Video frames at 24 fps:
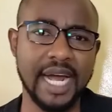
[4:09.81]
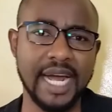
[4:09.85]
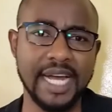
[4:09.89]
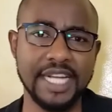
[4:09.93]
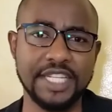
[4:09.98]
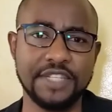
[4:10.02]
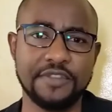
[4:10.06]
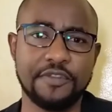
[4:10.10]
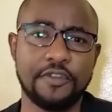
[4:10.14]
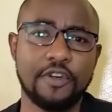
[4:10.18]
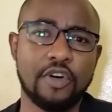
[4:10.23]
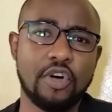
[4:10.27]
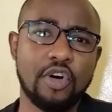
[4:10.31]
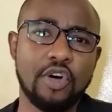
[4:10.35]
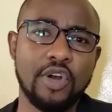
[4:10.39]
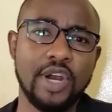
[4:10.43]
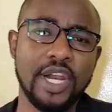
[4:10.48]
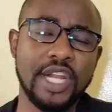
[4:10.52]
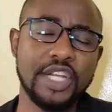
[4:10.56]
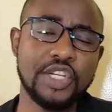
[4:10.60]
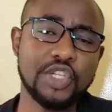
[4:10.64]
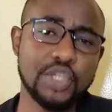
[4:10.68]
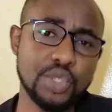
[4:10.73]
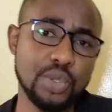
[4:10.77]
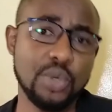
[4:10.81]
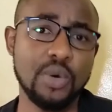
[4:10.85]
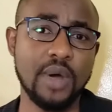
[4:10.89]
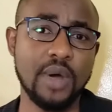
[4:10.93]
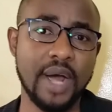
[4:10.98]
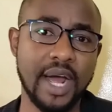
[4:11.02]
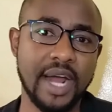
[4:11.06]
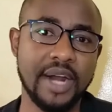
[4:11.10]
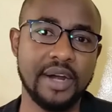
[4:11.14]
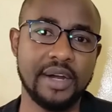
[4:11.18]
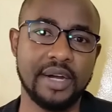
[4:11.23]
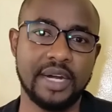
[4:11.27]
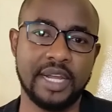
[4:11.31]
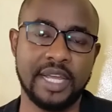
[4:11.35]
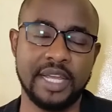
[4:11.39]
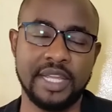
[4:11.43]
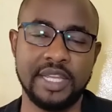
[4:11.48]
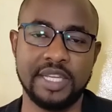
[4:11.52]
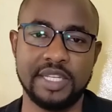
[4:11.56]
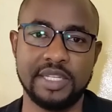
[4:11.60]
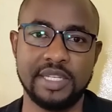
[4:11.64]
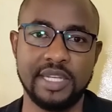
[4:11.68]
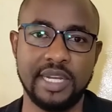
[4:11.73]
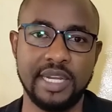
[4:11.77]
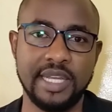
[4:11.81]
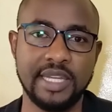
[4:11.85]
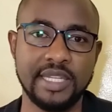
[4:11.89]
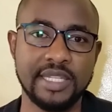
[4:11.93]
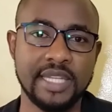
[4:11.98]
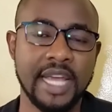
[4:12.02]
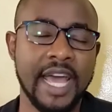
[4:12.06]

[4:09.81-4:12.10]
ads for only 200 Kenya shillings